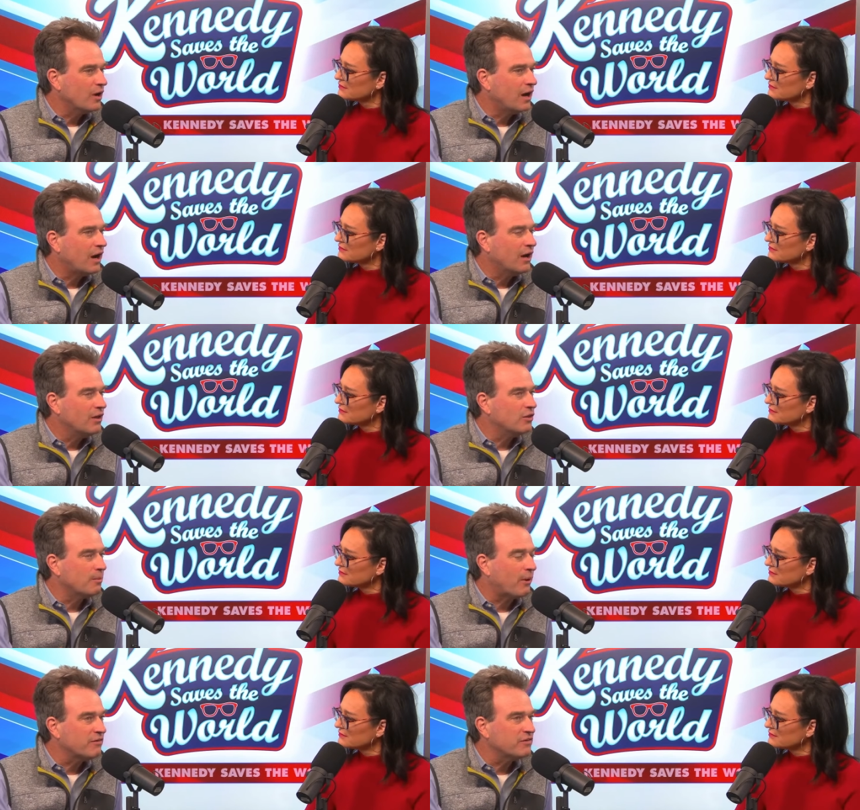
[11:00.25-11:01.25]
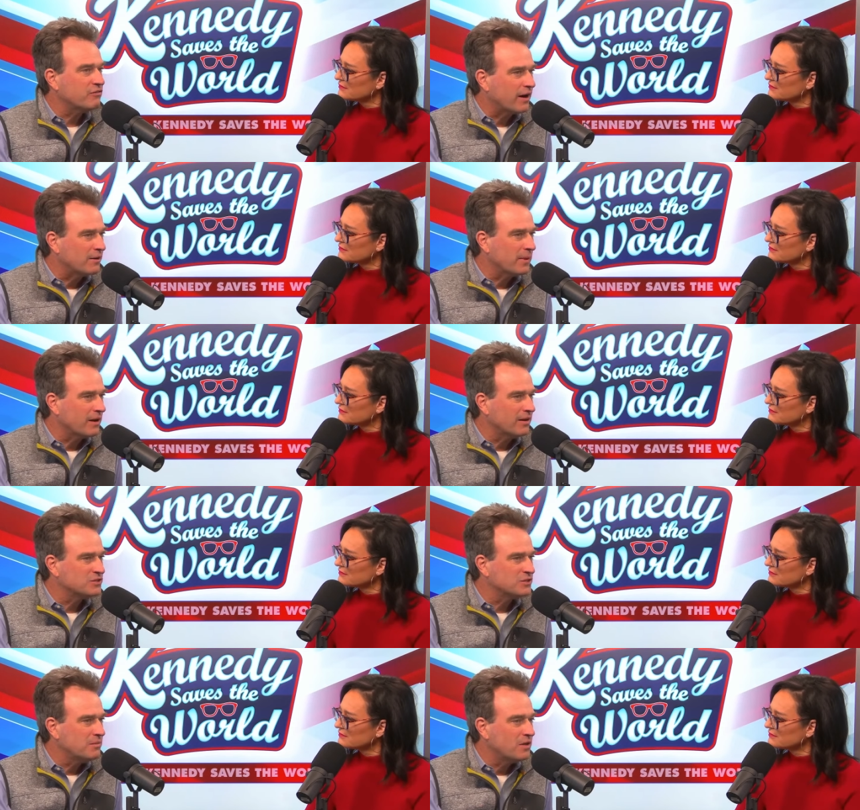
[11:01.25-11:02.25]
Speaker 1: uh, the part of
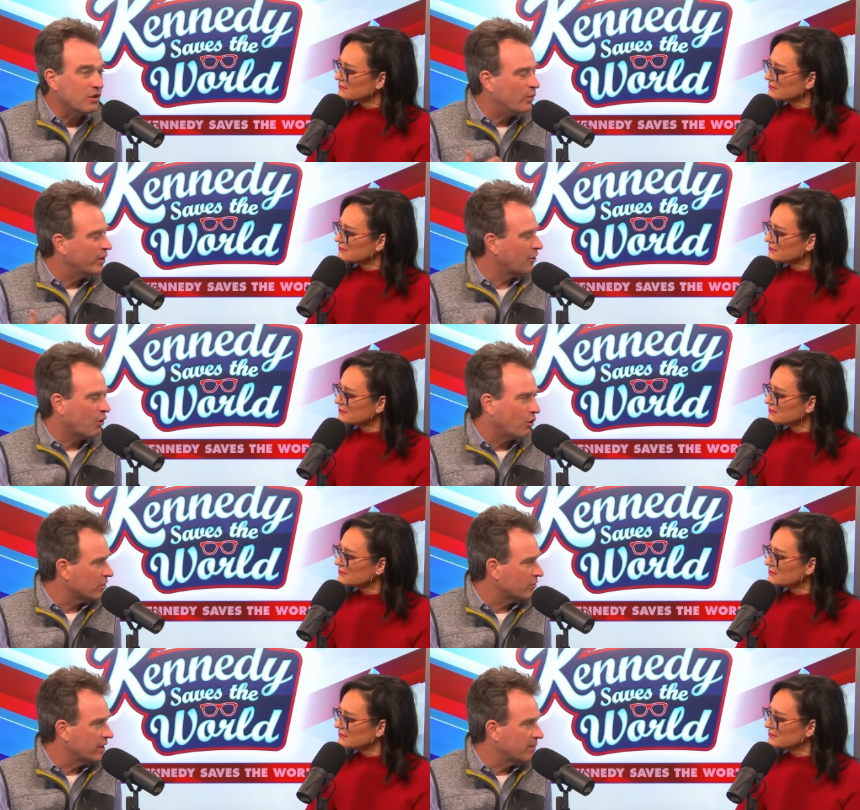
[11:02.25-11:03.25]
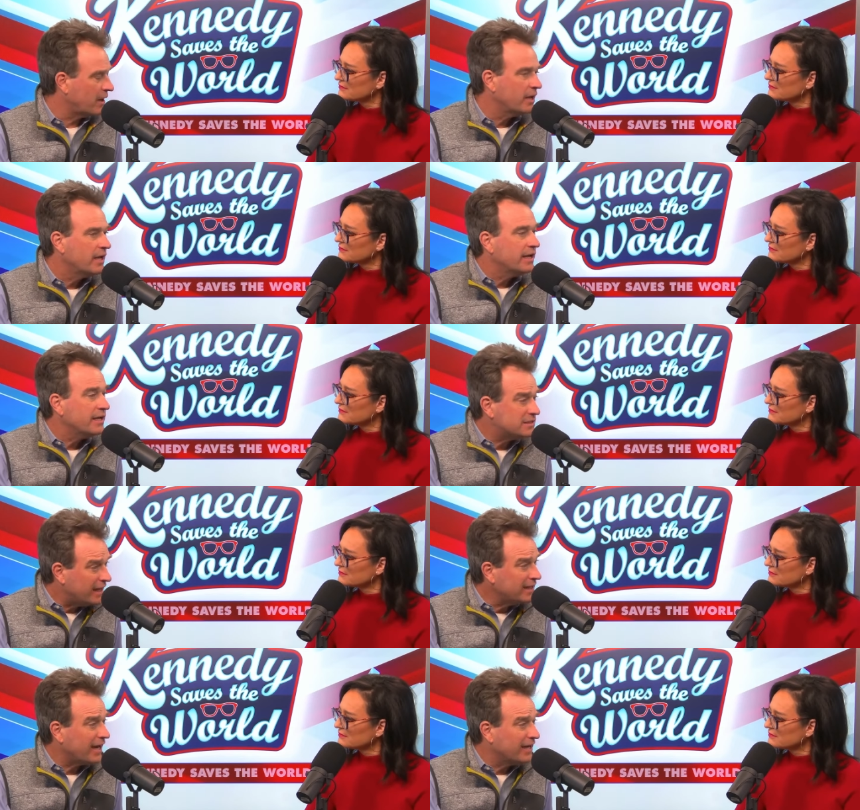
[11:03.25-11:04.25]
environmentalism that we can all agree upon is
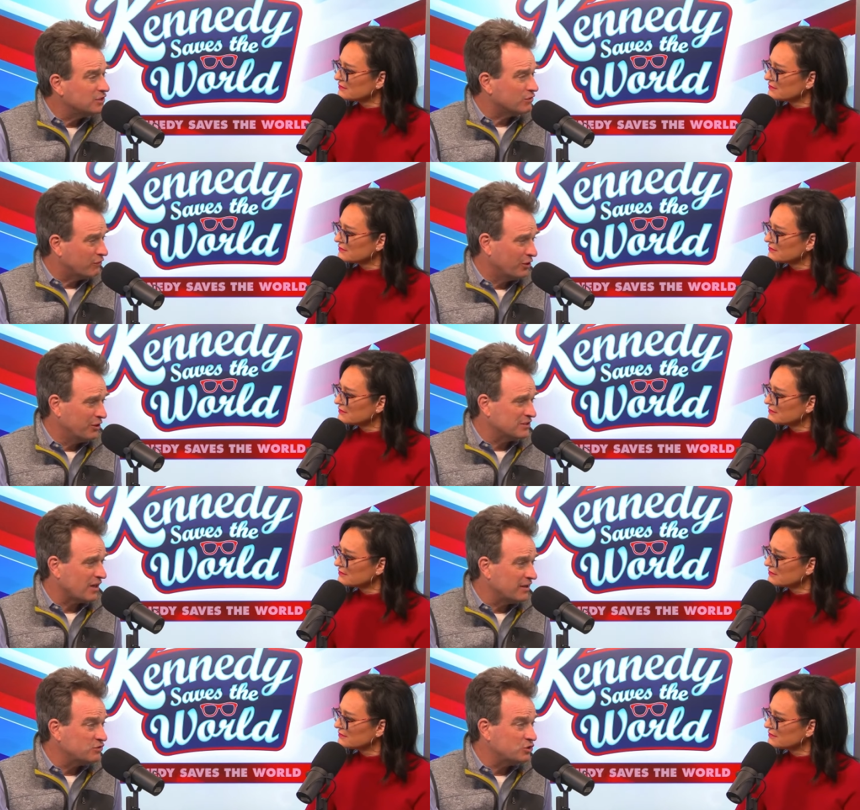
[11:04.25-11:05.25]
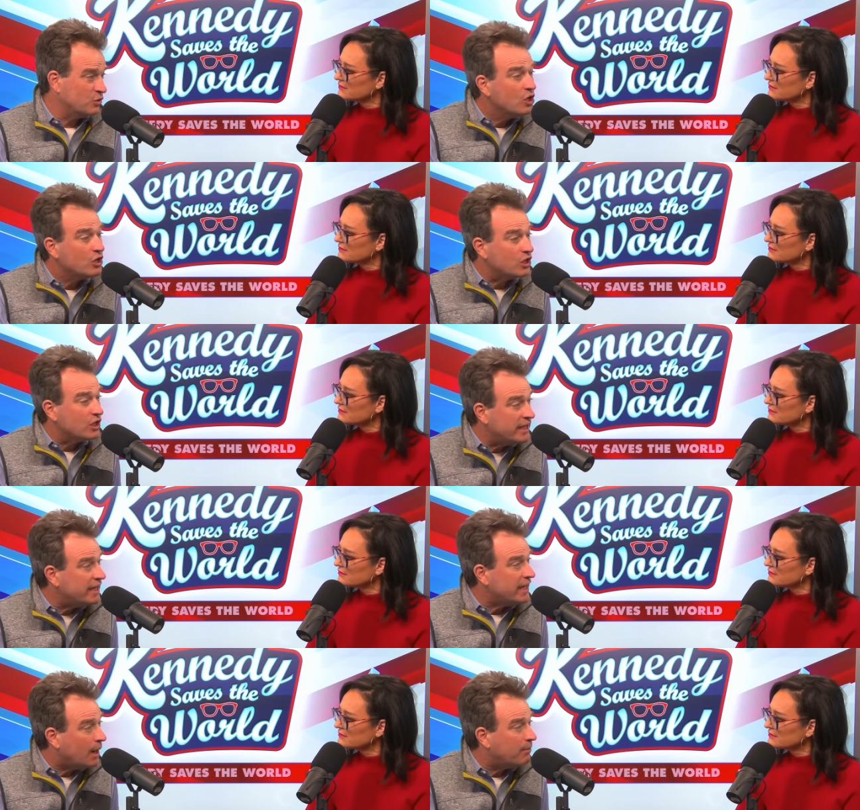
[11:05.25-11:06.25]
that guy has devoted his life to
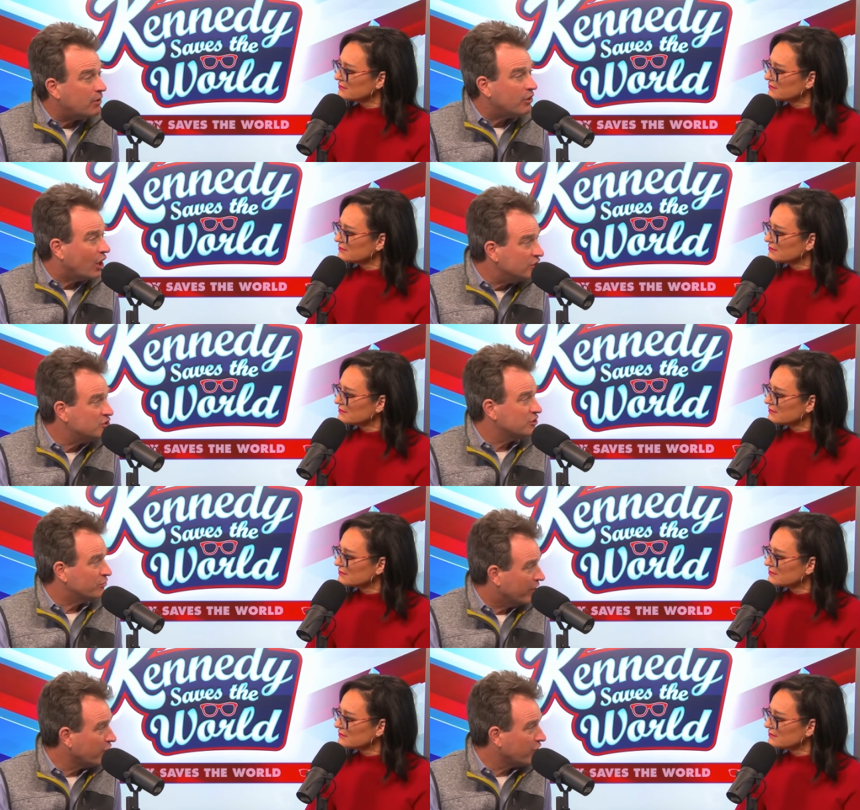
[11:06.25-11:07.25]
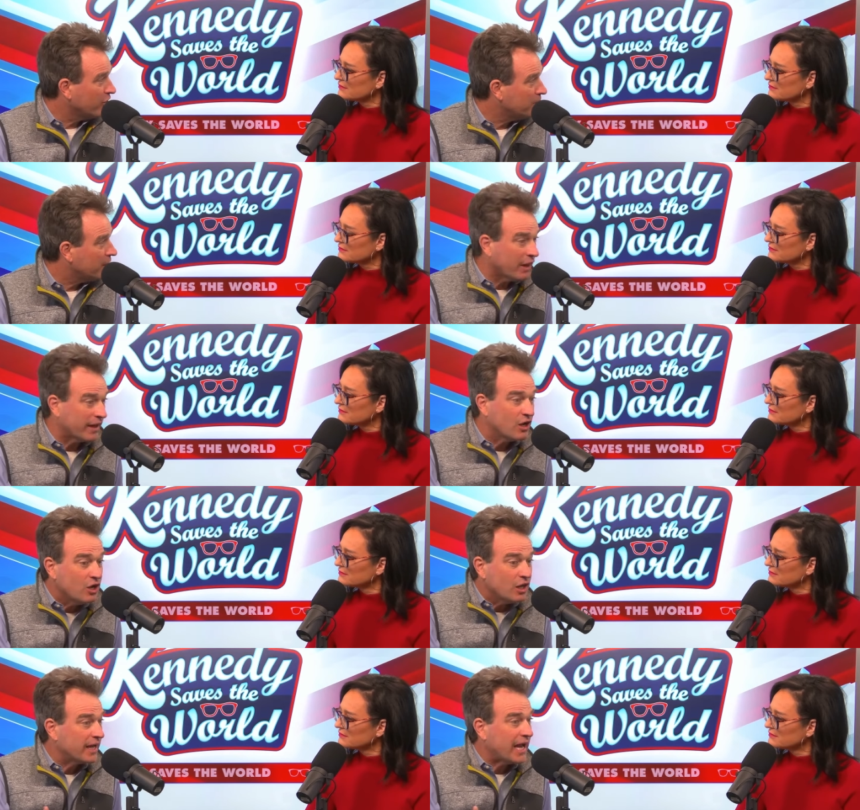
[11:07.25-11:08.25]
cleaning up the Hudson River? Mm-hmm. Like
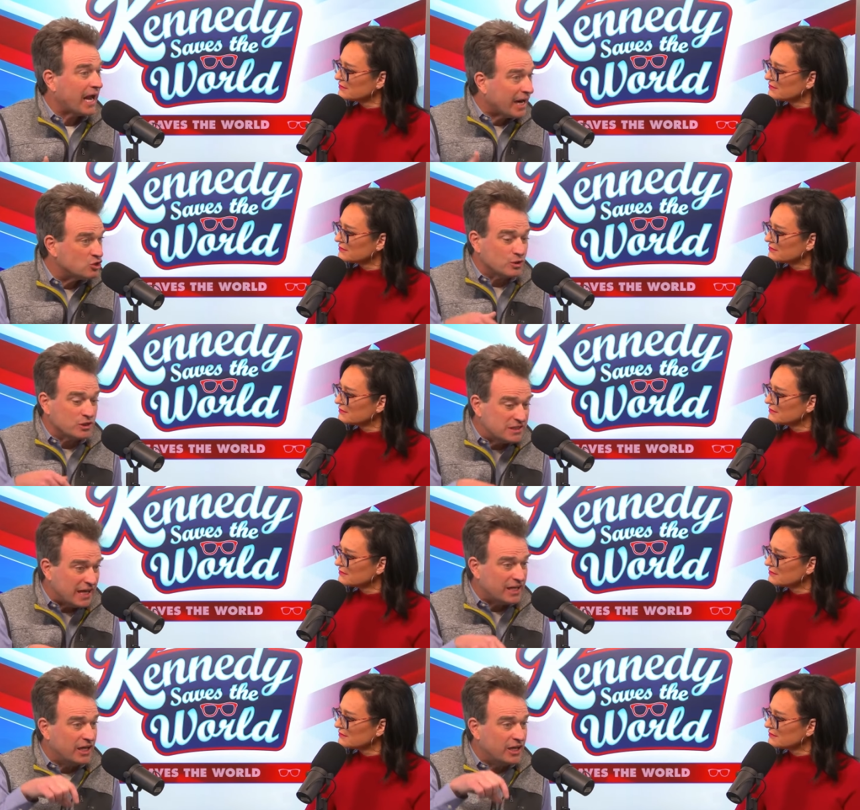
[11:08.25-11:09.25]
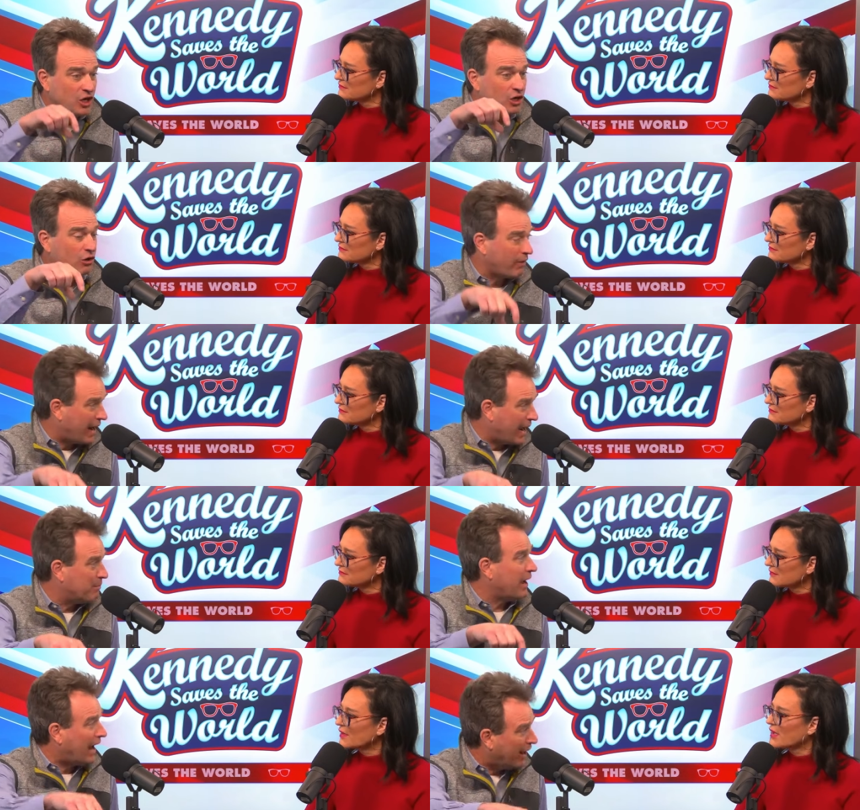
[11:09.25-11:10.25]
like actually taking crap
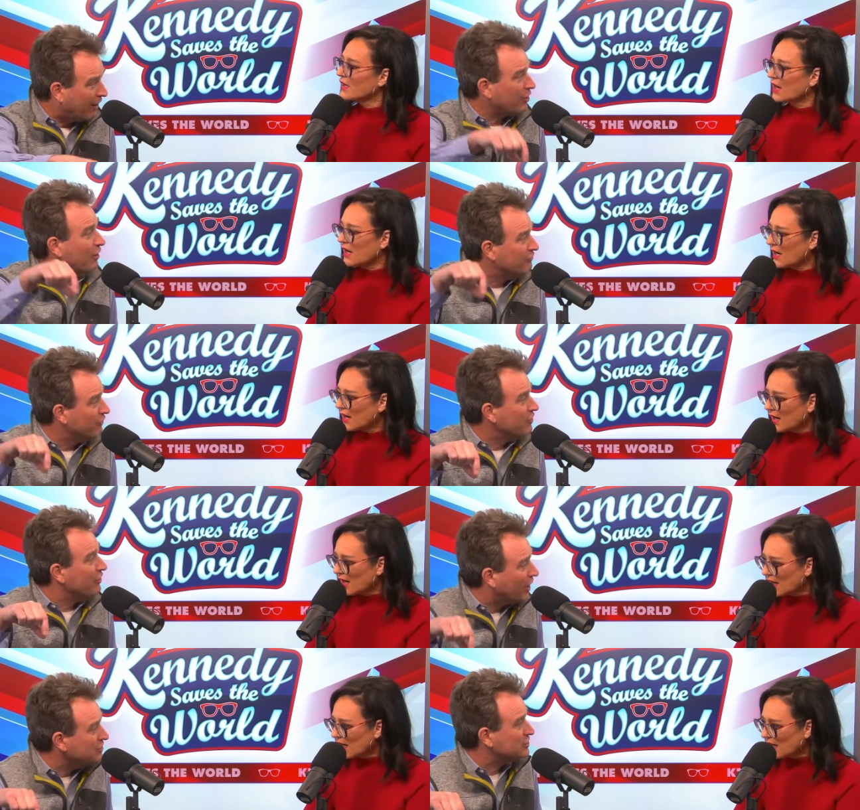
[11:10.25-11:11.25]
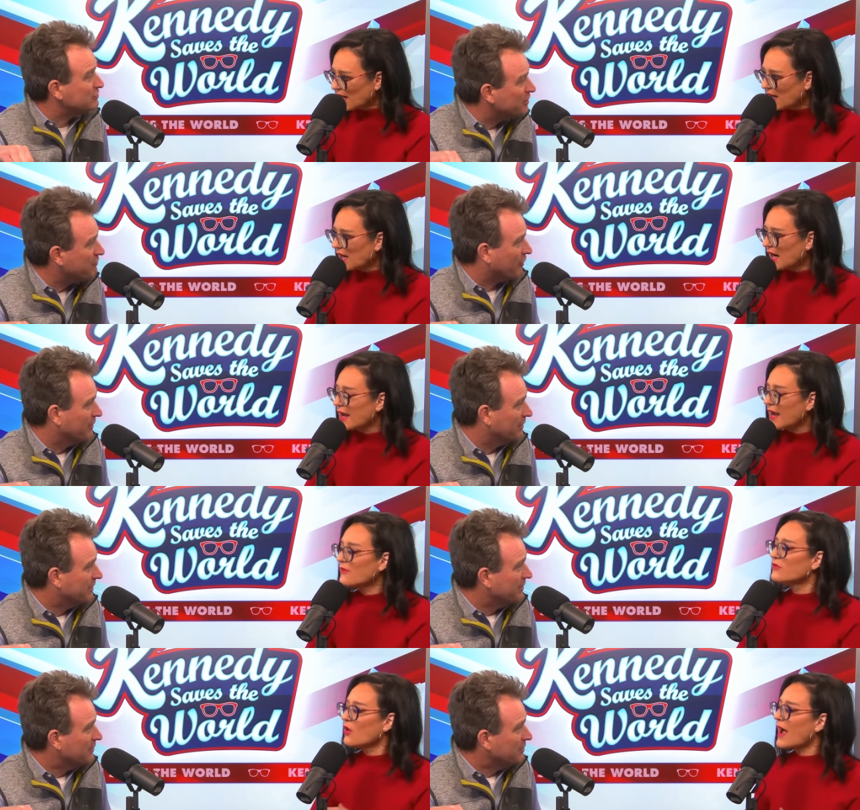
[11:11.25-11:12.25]
out of the Hudson River. I
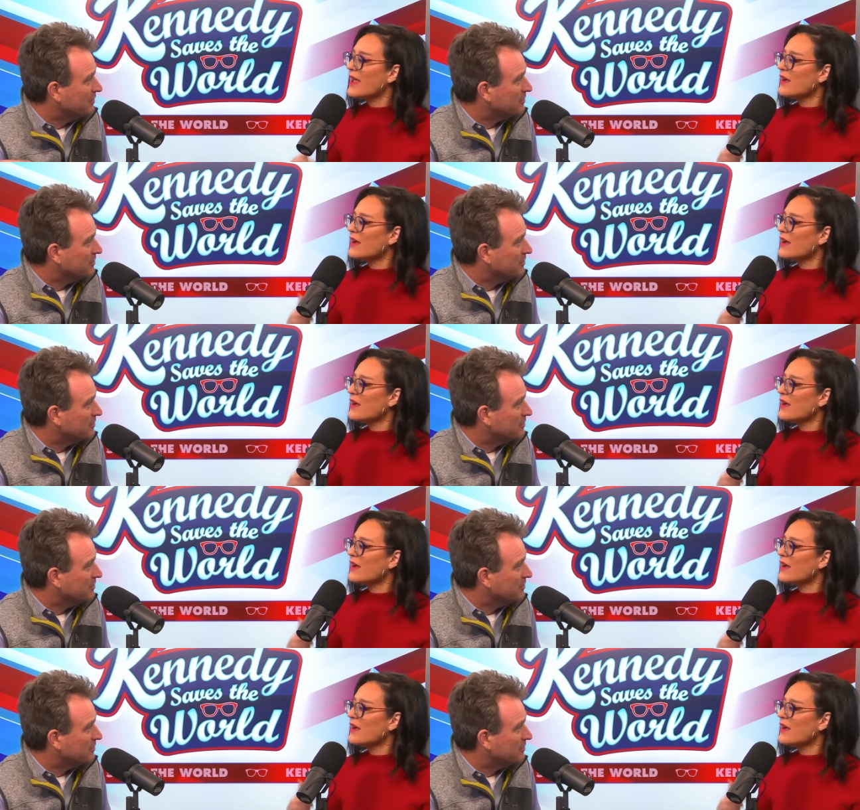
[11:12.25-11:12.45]
Speaker 2: have no, I have